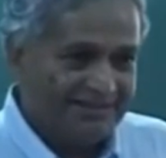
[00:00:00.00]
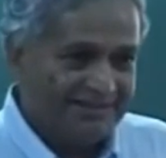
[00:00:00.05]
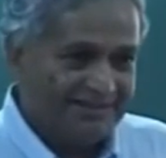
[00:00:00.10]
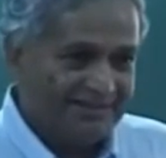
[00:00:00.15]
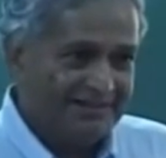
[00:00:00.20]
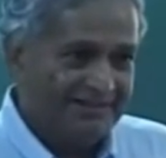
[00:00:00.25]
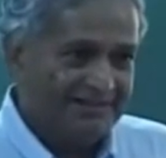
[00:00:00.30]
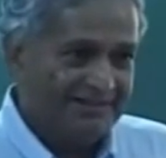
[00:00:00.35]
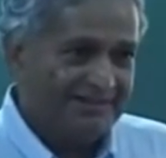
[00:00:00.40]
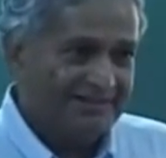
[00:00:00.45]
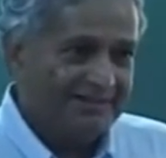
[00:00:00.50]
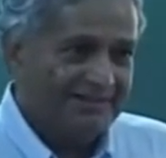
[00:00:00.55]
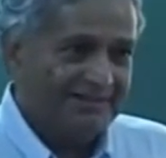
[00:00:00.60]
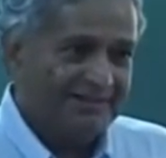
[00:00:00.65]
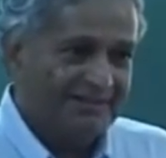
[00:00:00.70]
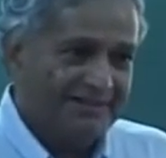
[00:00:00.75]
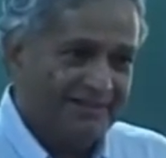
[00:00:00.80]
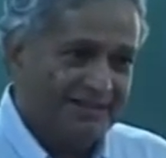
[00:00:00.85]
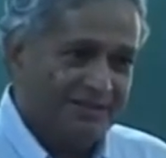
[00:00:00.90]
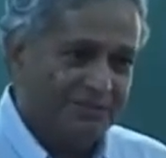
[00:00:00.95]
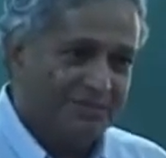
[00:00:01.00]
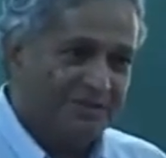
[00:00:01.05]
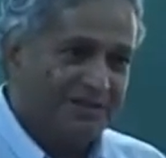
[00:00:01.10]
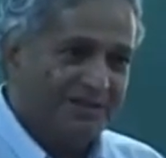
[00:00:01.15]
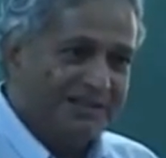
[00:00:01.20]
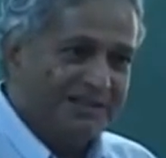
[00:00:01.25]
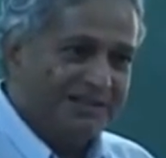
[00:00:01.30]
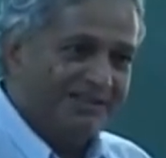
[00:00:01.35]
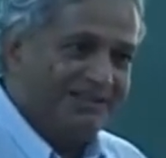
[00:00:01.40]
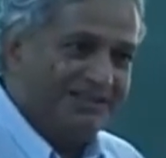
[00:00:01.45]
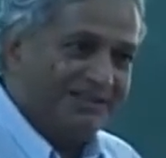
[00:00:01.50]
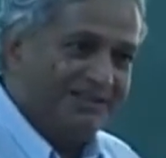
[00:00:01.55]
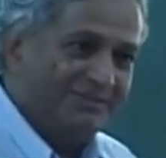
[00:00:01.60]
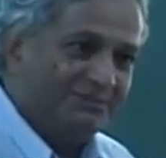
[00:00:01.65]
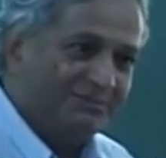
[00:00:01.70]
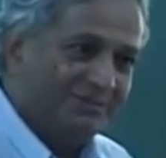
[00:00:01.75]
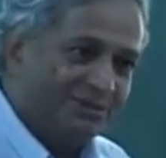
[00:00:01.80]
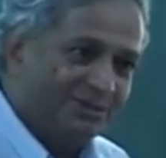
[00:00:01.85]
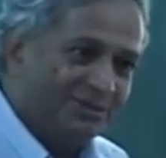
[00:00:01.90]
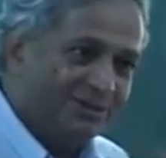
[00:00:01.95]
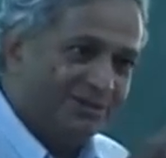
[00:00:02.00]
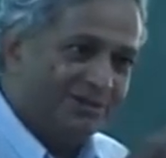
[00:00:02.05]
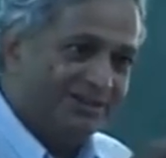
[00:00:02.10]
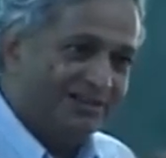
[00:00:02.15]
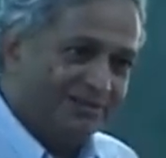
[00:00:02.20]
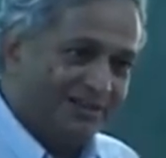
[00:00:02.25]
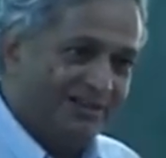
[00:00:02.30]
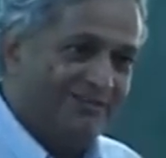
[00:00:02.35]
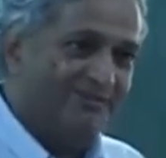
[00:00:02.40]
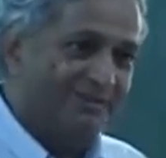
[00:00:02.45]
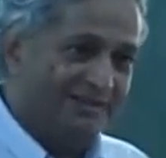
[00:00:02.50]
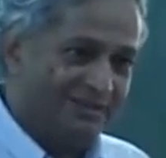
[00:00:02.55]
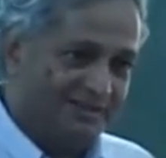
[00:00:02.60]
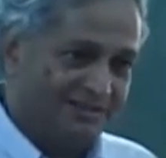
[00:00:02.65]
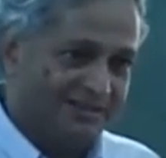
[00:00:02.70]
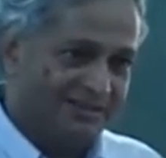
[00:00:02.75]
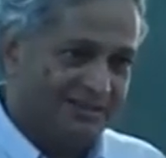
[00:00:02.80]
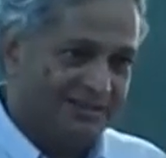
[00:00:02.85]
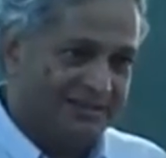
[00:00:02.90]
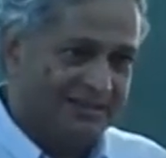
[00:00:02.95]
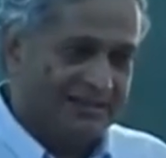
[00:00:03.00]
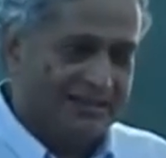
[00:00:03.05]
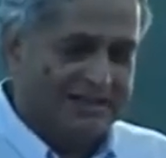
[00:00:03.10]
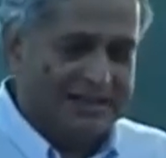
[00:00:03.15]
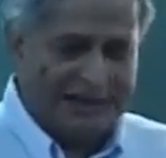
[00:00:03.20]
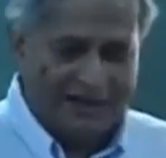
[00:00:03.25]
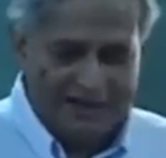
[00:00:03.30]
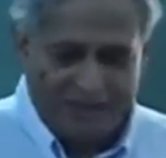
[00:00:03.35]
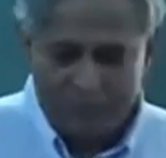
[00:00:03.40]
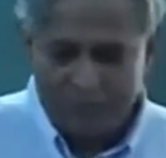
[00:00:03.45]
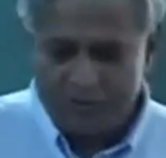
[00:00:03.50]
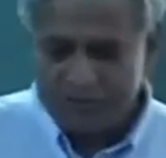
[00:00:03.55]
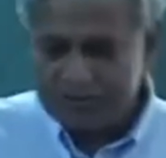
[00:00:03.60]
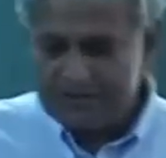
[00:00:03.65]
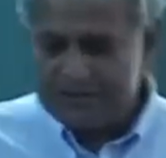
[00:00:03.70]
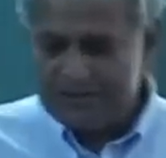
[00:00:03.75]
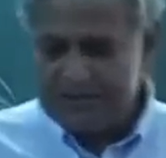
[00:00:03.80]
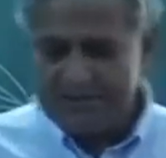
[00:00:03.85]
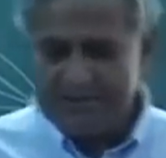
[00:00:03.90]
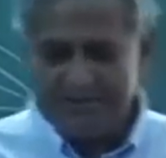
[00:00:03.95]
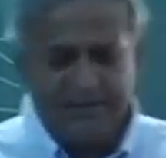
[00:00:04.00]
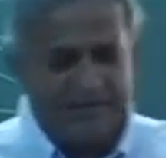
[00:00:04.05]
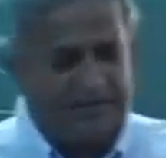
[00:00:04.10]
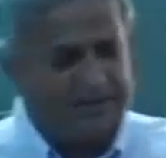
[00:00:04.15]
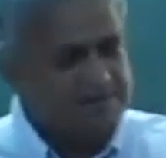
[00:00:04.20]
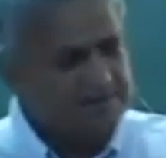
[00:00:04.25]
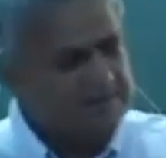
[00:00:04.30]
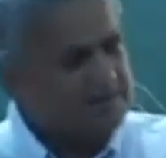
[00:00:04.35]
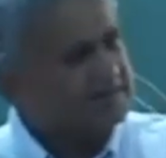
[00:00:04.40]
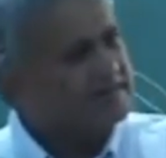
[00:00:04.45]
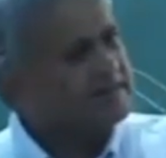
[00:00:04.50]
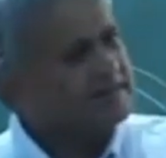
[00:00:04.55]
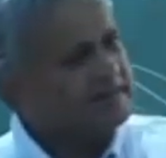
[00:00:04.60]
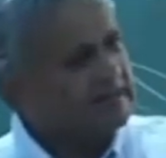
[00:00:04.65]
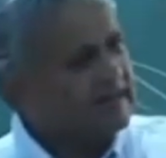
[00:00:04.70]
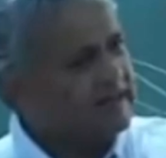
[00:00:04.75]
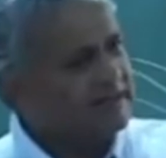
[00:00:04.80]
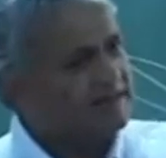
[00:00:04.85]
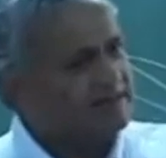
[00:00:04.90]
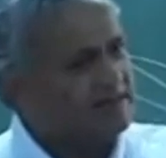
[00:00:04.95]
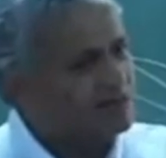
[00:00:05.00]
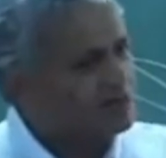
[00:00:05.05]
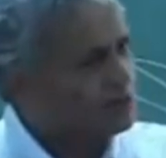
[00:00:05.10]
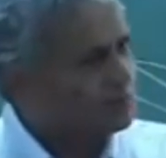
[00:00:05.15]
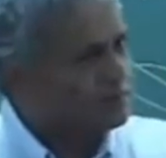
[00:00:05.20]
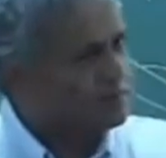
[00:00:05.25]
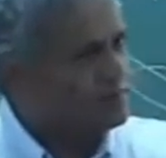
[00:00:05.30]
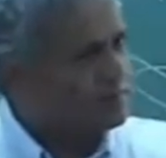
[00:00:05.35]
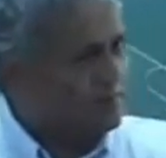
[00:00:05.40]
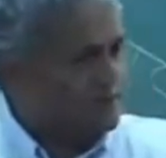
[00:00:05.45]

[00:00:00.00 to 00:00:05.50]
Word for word: uh, experienced in a particular configuration. Of course, each industry has its own